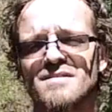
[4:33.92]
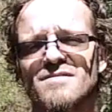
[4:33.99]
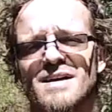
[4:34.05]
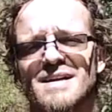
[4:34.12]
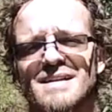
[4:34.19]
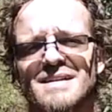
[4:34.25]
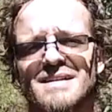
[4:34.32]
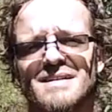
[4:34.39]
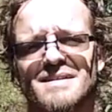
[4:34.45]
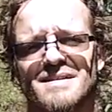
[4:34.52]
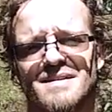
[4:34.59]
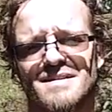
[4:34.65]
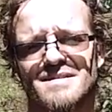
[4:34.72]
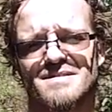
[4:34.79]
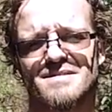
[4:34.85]
Finally,
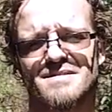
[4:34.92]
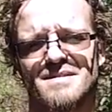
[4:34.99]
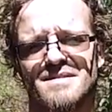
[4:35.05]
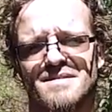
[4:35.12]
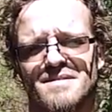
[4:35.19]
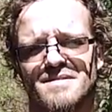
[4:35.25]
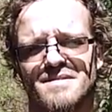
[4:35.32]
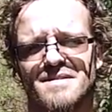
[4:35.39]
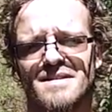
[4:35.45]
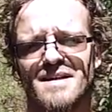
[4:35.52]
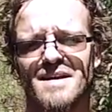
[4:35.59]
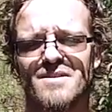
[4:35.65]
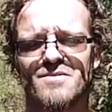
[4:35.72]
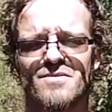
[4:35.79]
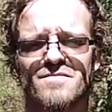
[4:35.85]
the
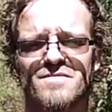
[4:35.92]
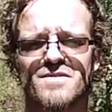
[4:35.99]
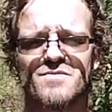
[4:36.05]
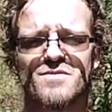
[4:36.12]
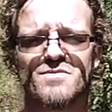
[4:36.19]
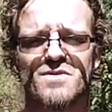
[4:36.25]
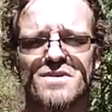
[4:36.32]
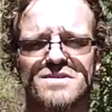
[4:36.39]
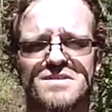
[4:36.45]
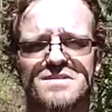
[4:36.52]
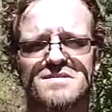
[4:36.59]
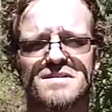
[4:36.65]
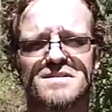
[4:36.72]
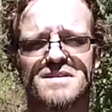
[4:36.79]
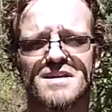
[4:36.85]
later of the three works
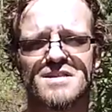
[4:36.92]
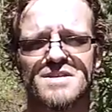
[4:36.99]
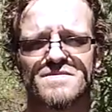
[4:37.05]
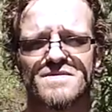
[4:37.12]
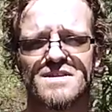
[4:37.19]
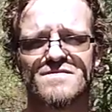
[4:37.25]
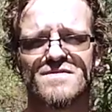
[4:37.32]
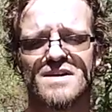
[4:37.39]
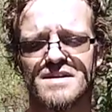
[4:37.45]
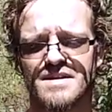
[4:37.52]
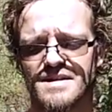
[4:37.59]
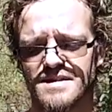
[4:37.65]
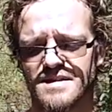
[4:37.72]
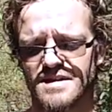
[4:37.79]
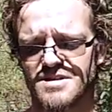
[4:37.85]
is The Death of Ivan
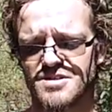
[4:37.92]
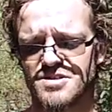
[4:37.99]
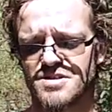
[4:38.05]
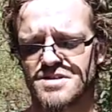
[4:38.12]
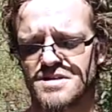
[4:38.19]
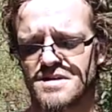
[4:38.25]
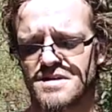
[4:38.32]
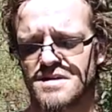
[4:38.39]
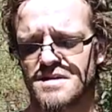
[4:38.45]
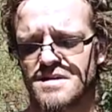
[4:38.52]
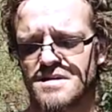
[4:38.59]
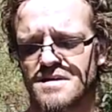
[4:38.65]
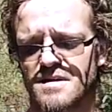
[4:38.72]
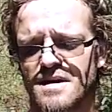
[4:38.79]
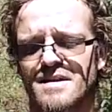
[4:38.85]
Ilyich,
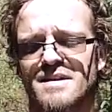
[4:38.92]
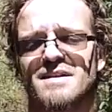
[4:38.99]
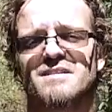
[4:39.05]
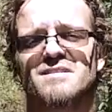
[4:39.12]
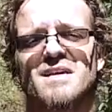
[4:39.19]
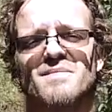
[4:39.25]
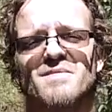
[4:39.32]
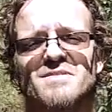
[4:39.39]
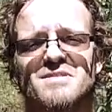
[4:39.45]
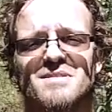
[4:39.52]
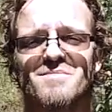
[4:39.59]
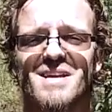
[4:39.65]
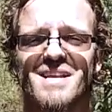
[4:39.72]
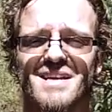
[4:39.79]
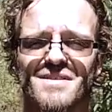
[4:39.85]
and it examines
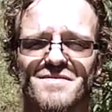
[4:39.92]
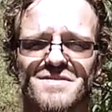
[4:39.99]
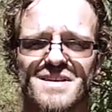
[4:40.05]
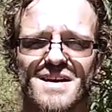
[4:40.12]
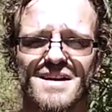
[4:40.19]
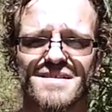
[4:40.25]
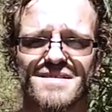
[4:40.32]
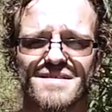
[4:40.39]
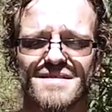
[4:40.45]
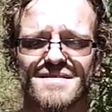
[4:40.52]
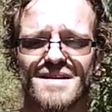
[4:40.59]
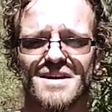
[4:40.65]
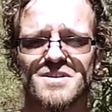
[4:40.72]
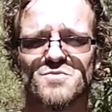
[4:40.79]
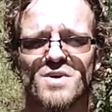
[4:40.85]
the meaning of death
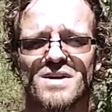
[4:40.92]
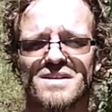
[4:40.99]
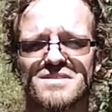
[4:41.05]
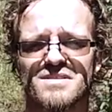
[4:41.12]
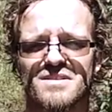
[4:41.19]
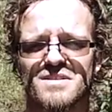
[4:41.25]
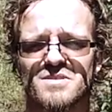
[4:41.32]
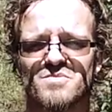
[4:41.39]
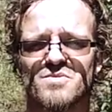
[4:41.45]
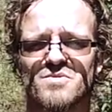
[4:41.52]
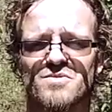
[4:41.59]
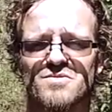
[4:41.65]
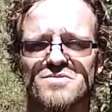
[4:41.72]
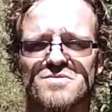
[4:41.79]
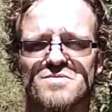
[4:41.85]
as well as
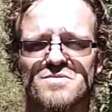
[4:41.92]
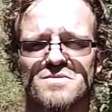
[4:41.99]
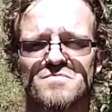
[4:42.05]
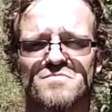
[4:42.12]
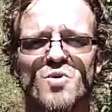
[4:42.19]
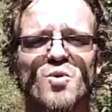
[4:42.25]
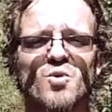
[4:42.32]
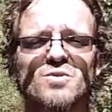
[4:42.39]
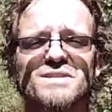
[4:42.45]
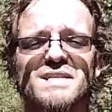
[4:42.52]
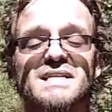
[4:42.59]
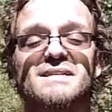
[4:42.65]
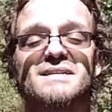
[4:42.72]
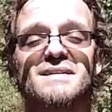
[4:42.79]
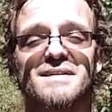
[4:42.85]
explores moral
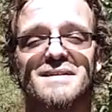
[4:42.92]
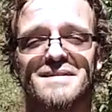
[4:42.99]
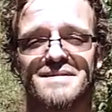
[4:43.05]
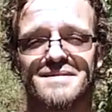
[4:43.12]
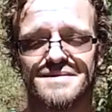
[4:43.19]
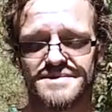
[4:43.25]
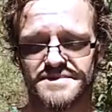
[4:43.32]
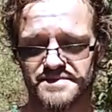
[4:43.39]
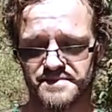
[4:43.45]
decline.